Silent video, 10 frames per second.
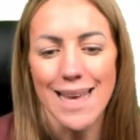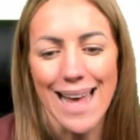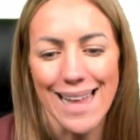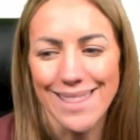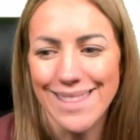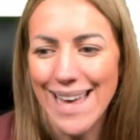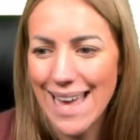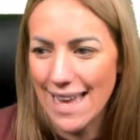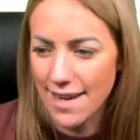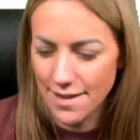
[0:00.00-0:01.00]
And
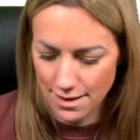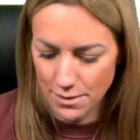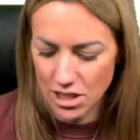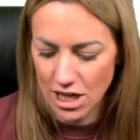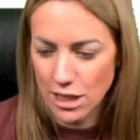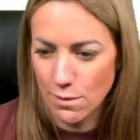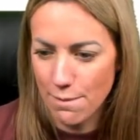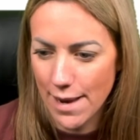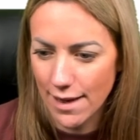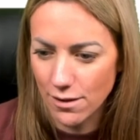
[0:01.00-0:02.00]
then, let me change my
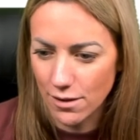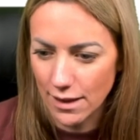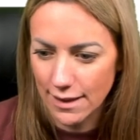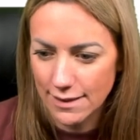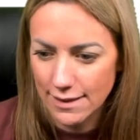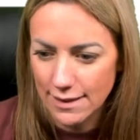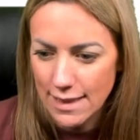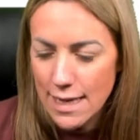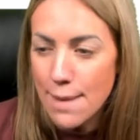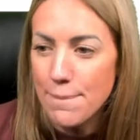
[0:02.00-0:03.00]
pen color.
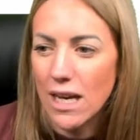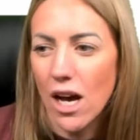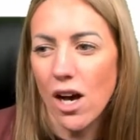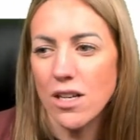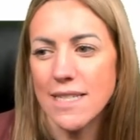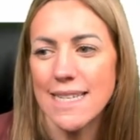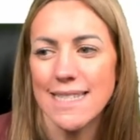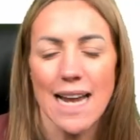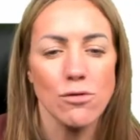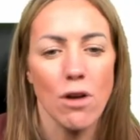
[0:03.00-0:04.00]
Because it's
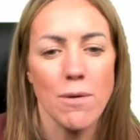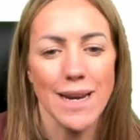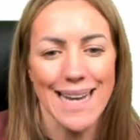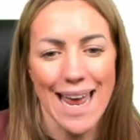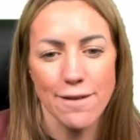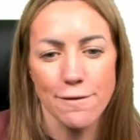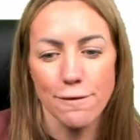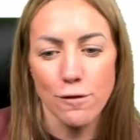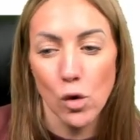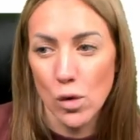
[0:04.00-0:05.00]
now growing in
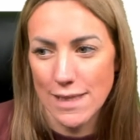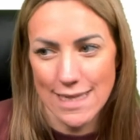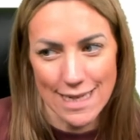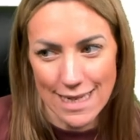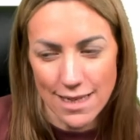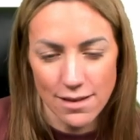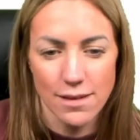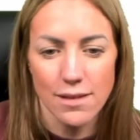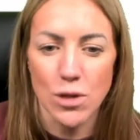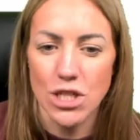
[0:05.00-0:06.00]
N14,
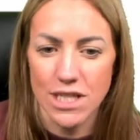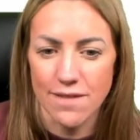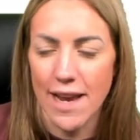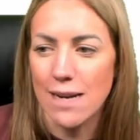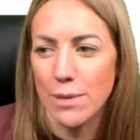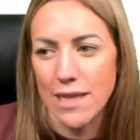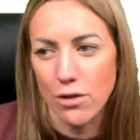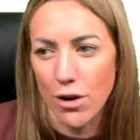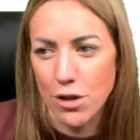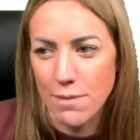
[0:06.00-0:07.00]
which is available in the
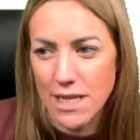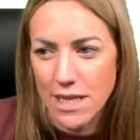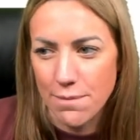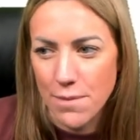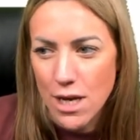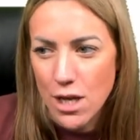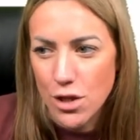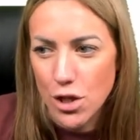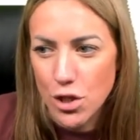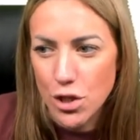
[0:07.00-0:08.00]
growth medium,
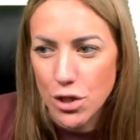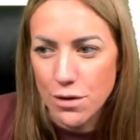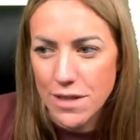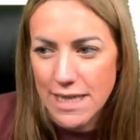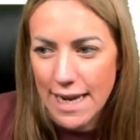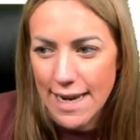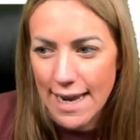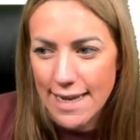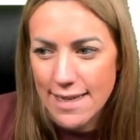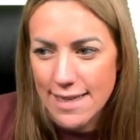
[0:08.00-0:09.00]
the new
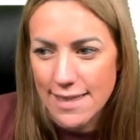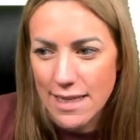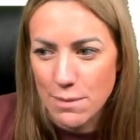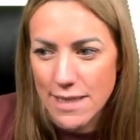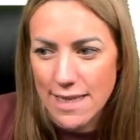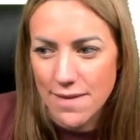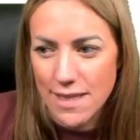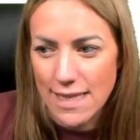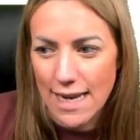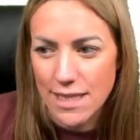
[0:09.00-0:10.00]
DNA is going to be
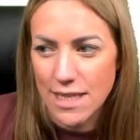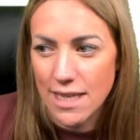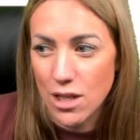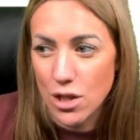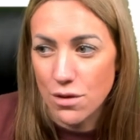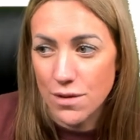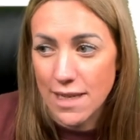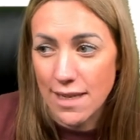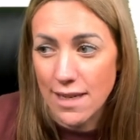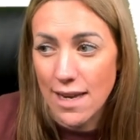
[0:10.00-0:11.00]
synthesizing
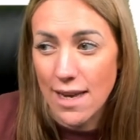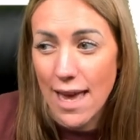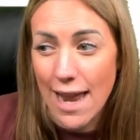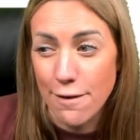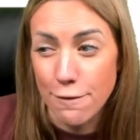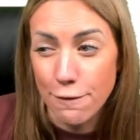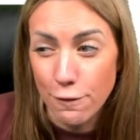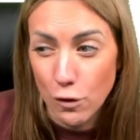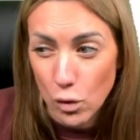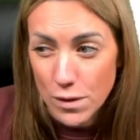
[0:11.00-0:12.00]
using
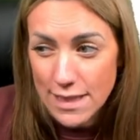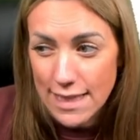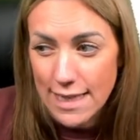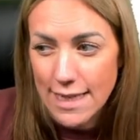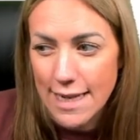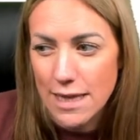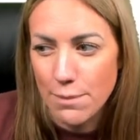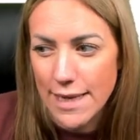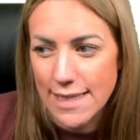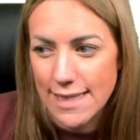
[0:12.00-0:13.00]
N14 in the
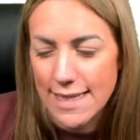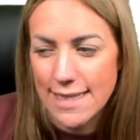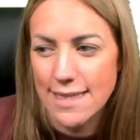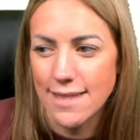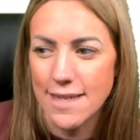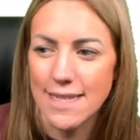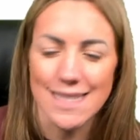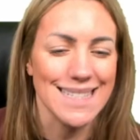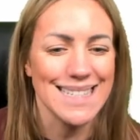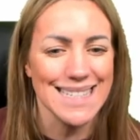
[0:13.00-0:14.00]
bases. So you
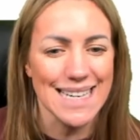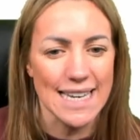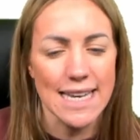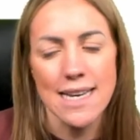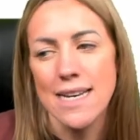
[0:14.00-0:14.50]
can see